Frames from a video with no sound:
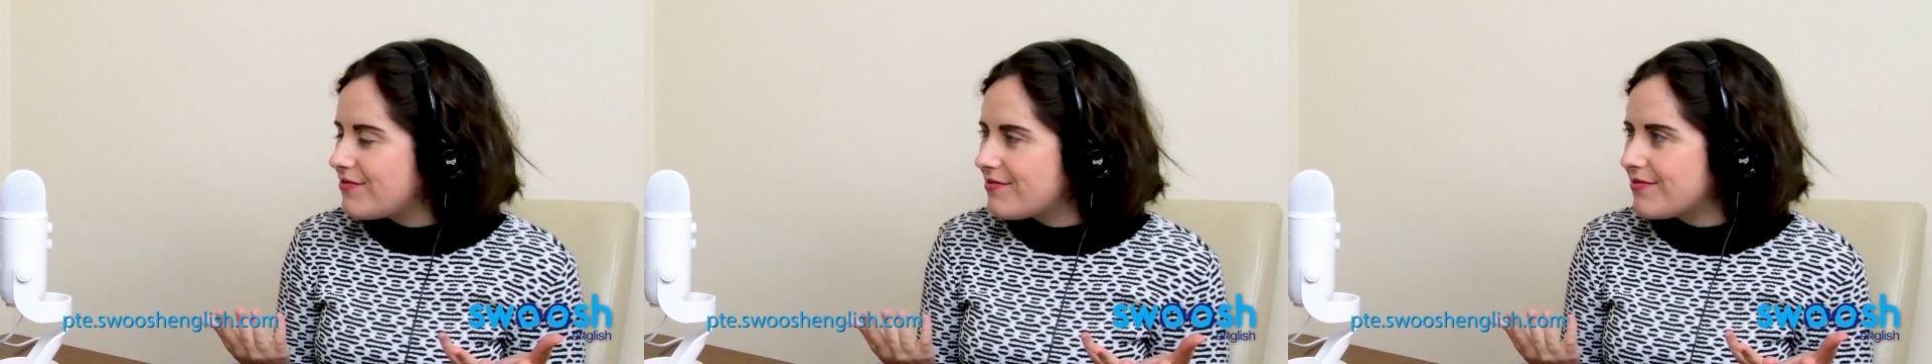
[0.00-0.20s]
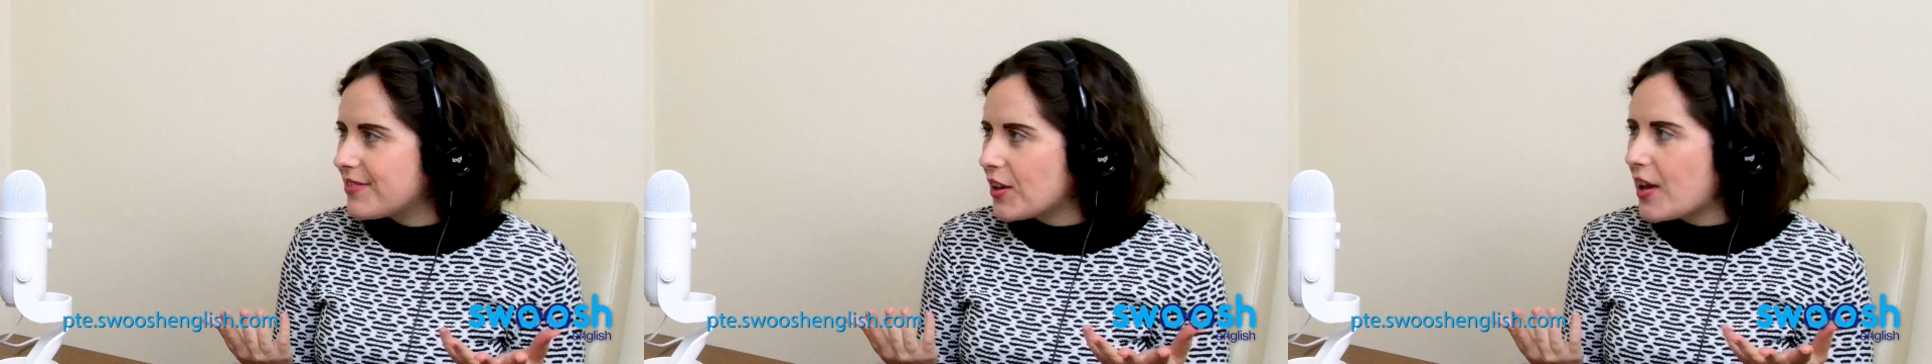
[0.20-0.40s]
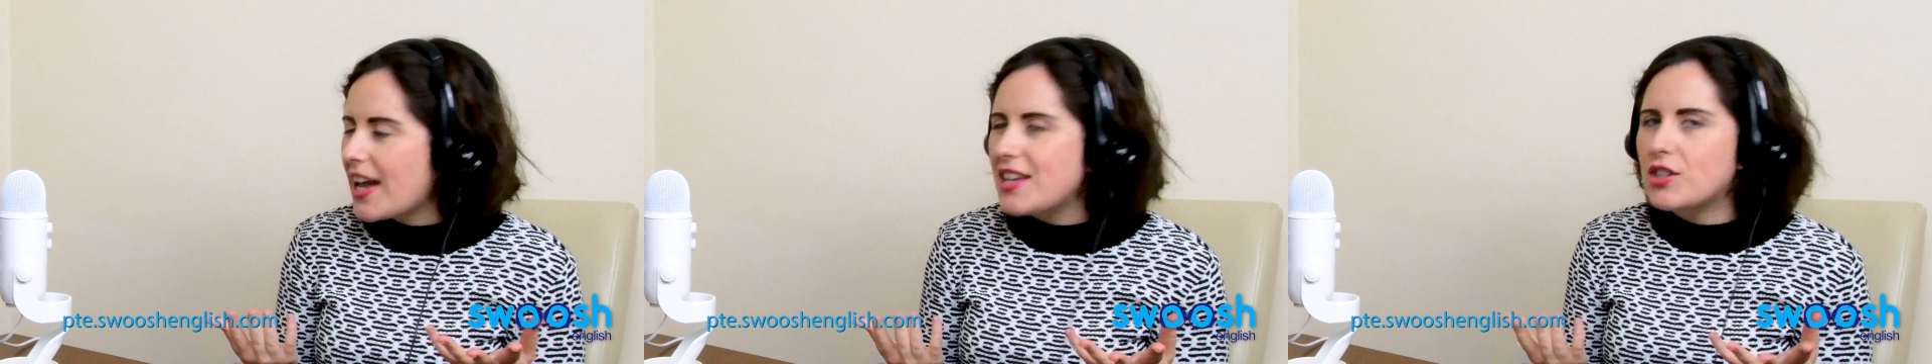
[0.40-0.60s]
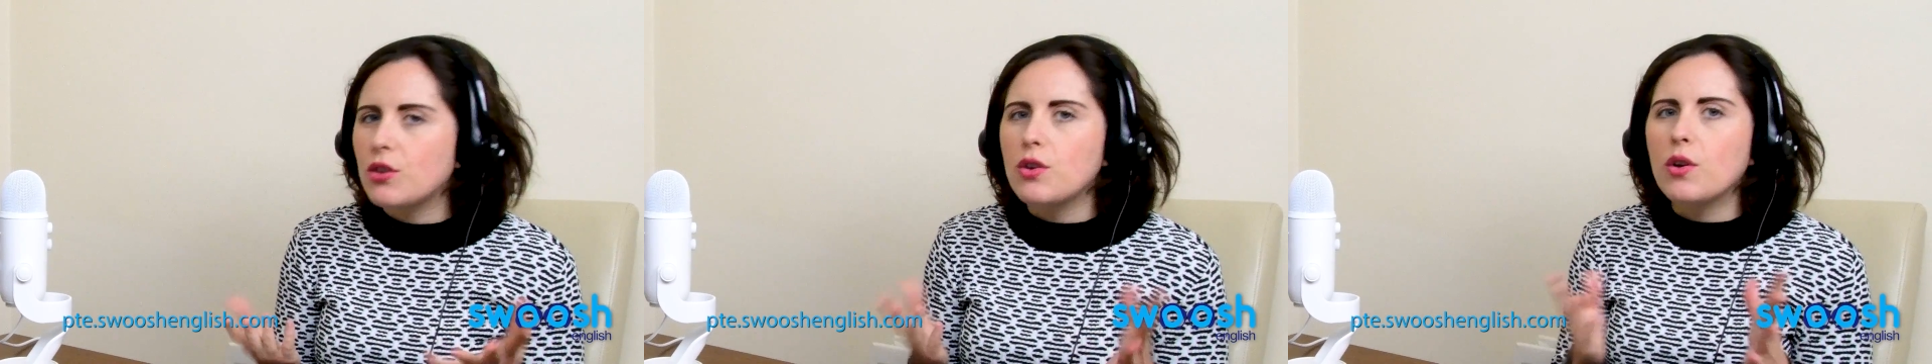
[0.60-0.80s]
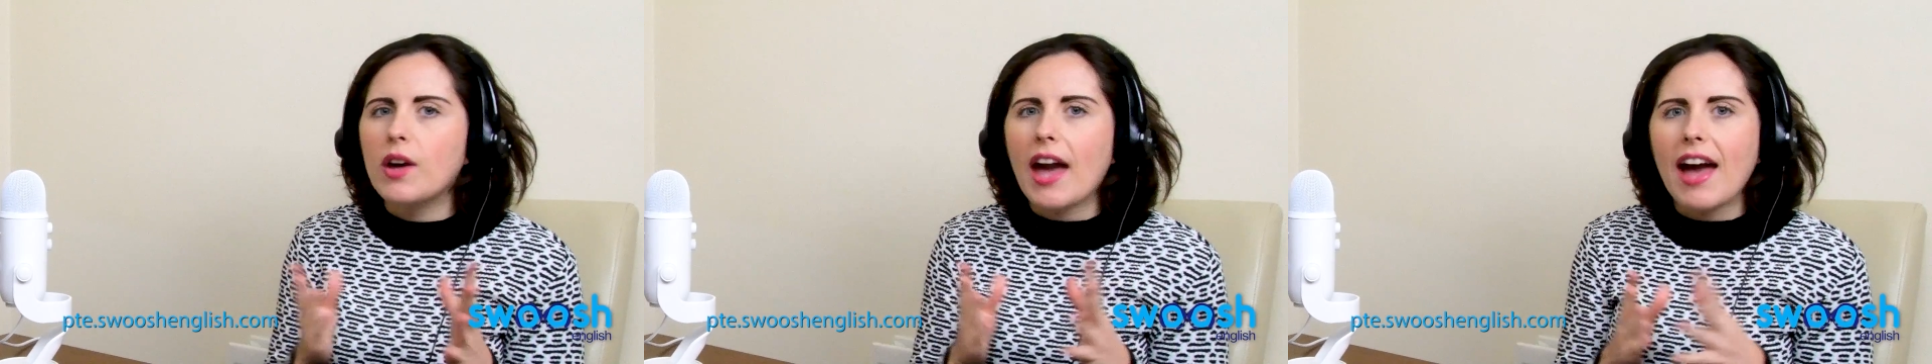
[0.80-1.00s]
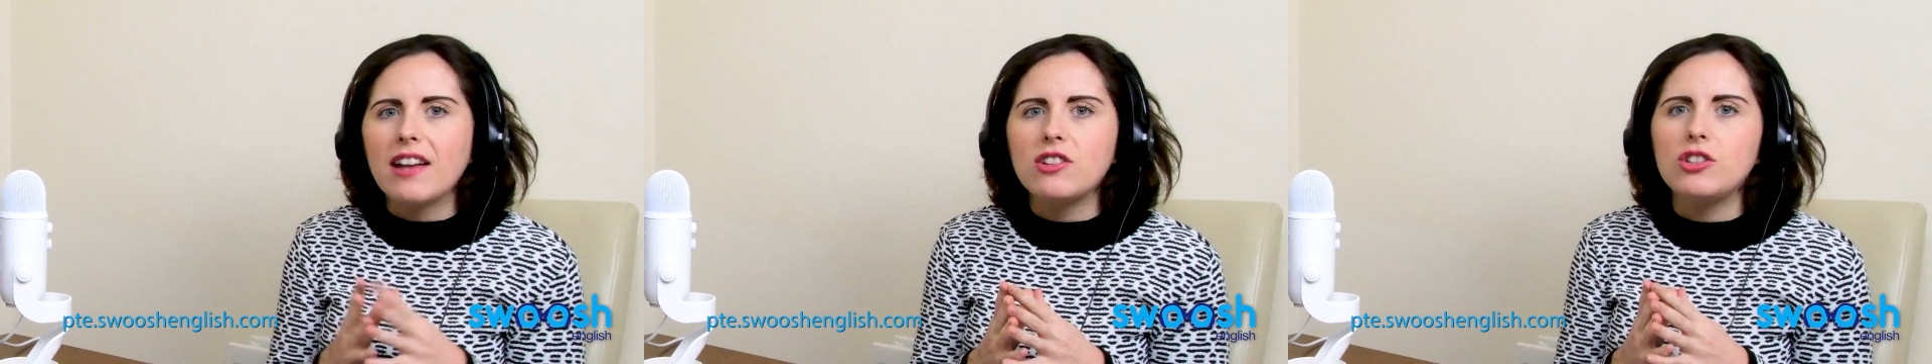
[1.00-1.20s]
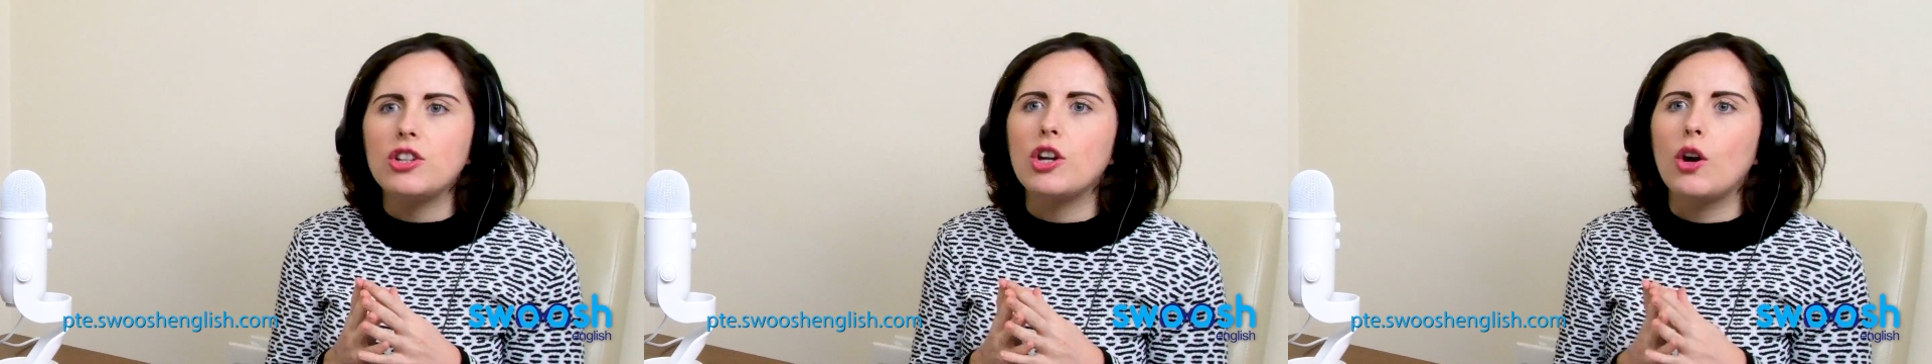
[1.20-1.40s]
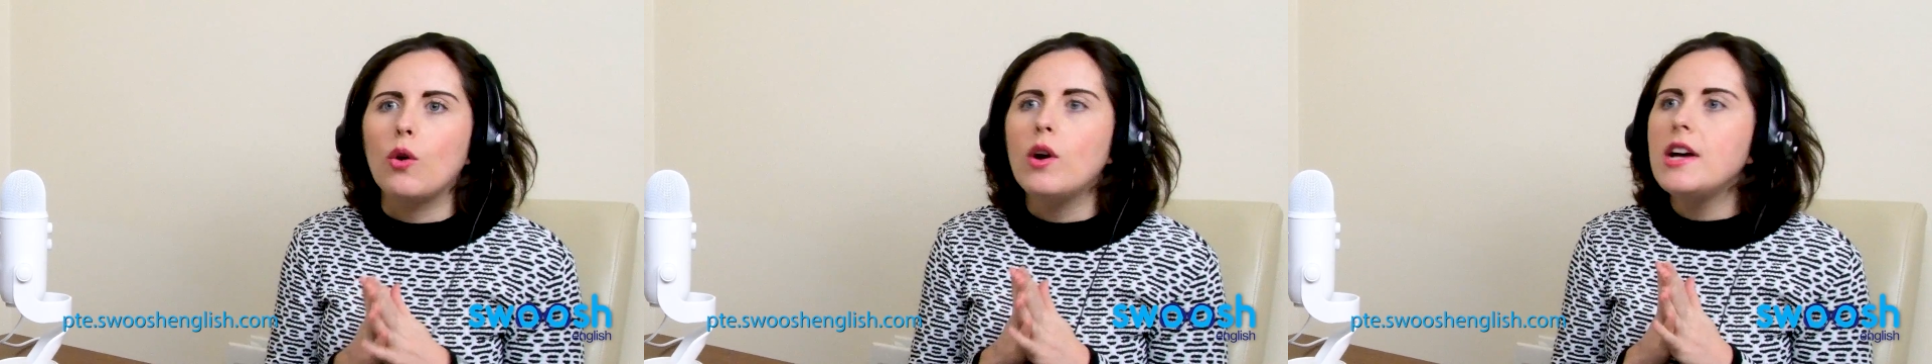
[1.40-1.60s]
Okay, so you can't,
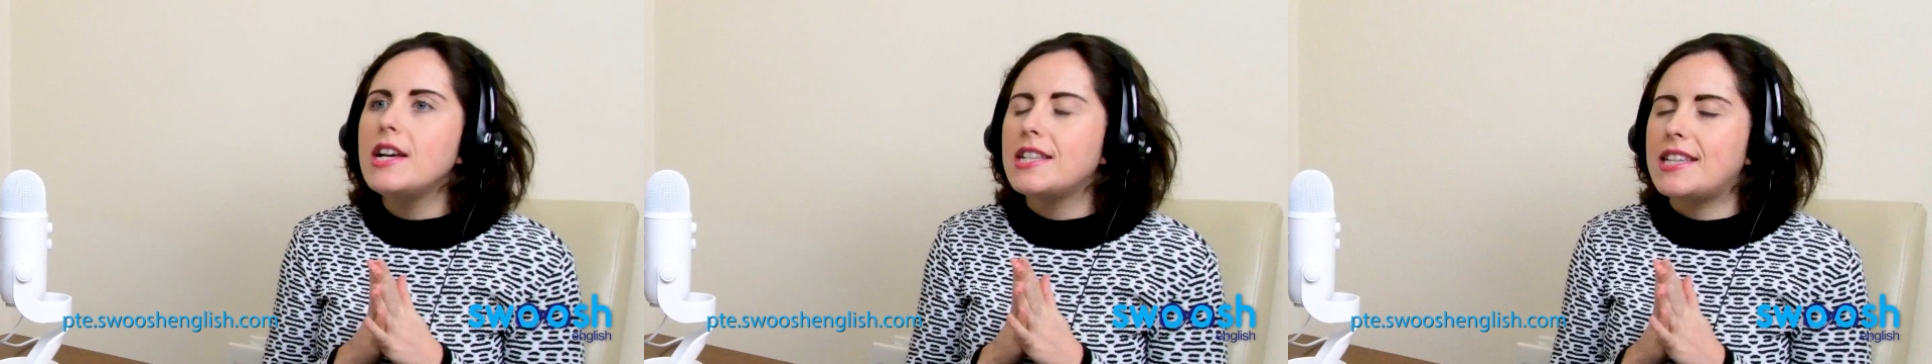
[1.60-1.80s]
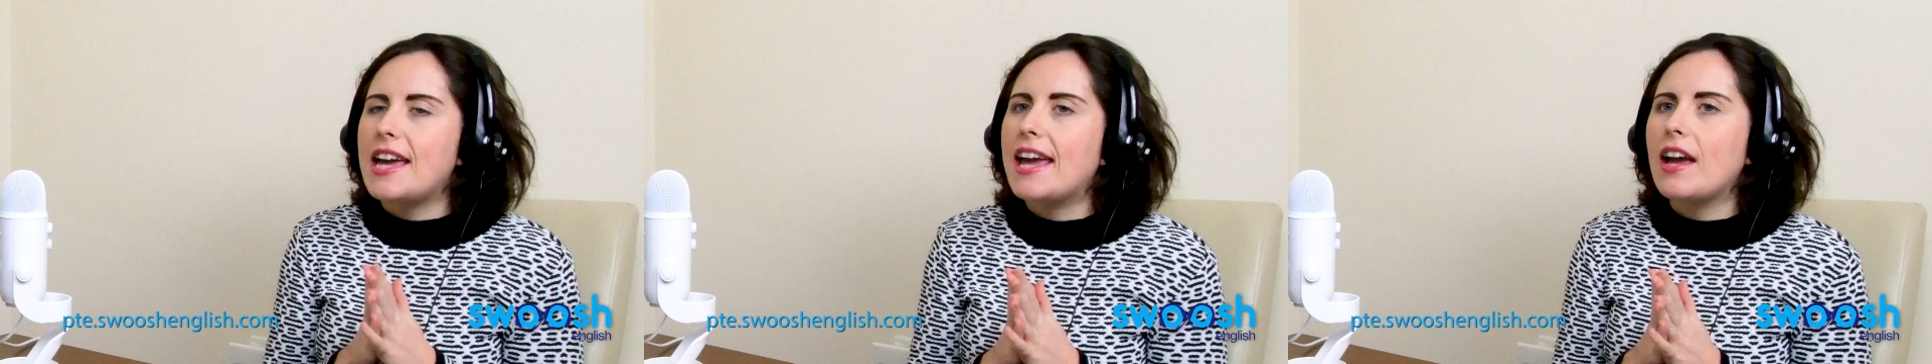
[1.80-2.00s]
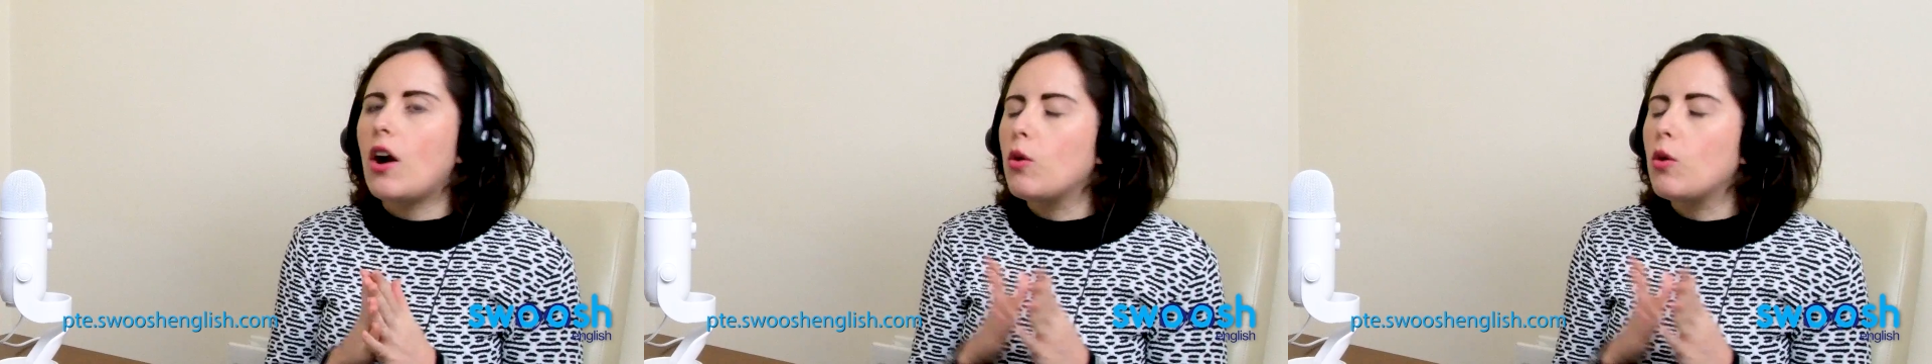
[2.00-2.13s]
say,